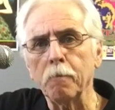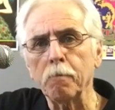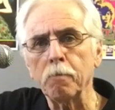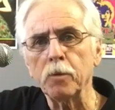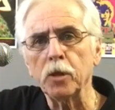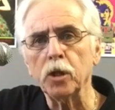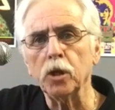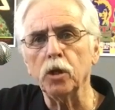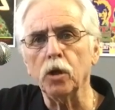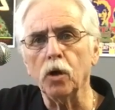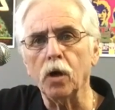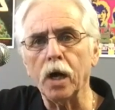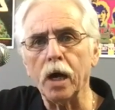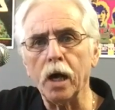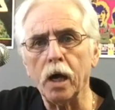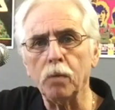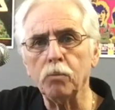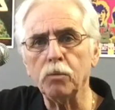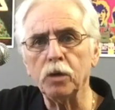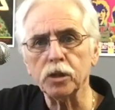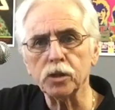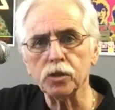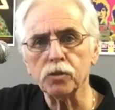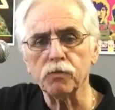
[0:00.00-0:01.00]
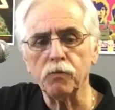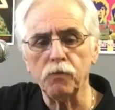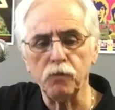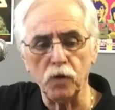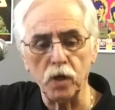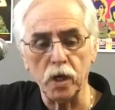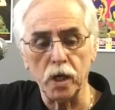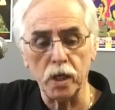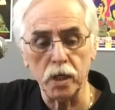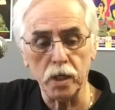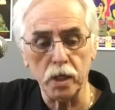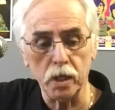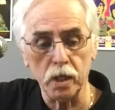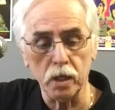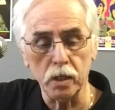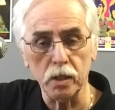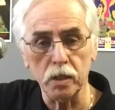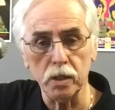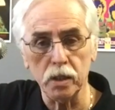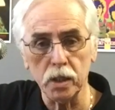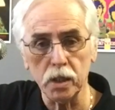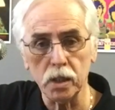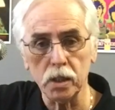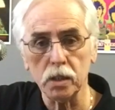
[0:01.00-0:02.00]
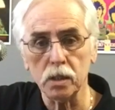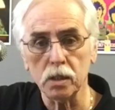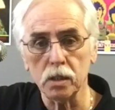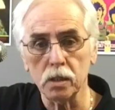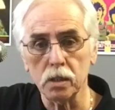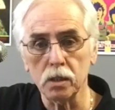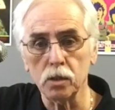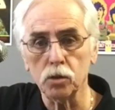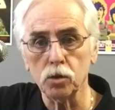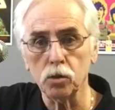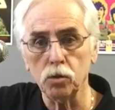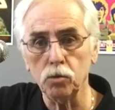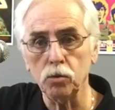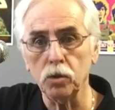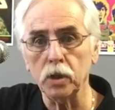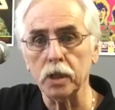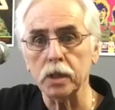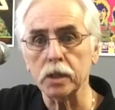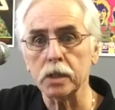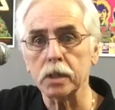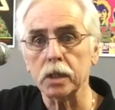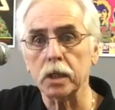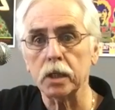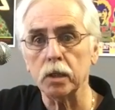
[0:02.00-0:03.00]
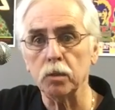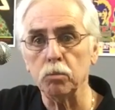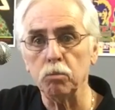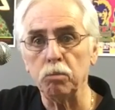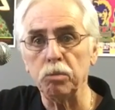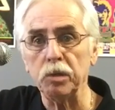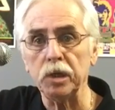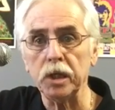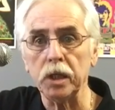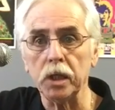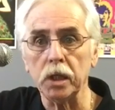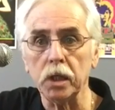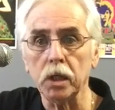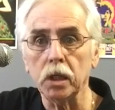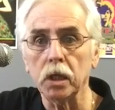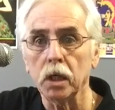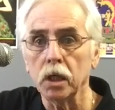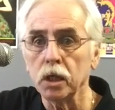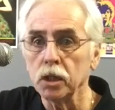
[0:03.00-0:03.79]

how much fun these tunings can be,